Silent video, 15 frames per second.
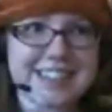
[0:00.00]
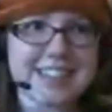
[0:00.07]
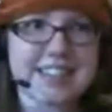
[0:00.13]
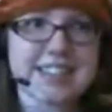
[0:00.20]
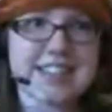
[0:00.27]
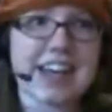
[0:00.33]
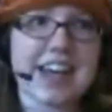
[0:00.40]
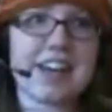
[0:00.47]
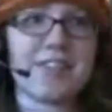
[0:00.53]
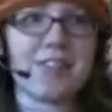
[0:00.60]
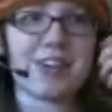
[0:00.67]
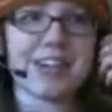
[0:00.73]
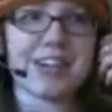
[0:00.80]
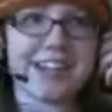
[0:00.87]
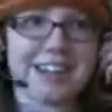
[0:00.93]
This is kind
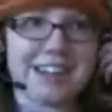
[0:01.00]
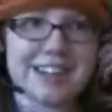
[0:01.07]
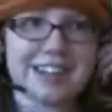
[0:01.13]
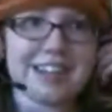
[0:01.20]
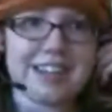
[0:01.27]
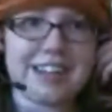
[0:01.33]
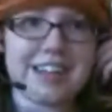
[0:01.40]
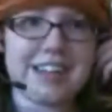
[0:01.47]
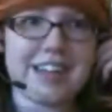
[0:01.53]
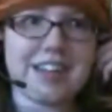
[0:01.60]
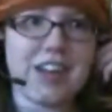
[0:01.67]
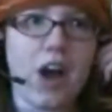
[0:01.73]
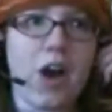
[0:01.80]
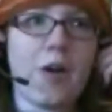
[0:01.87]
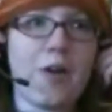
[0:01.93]
of working.
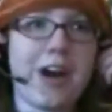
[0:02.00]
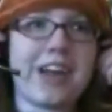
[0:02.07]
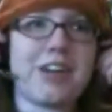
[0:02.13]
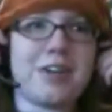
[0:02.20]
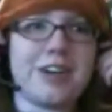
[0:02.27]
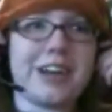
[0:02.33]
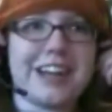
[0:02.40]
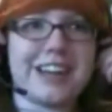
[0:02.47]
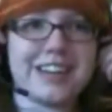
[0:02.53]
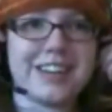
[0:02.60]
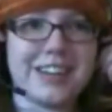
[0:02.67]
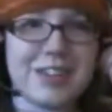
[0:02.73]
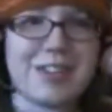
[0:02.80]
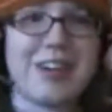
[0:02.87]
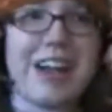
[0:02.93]
Oh, I know what I can
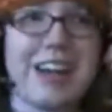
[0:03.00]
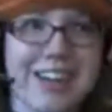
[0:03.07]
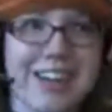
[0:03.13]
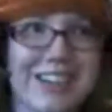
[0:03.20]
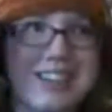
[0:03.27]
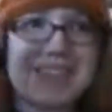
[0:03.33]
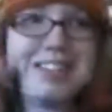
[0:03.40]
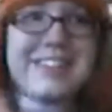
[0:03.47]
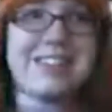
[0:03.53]
do. Hang on.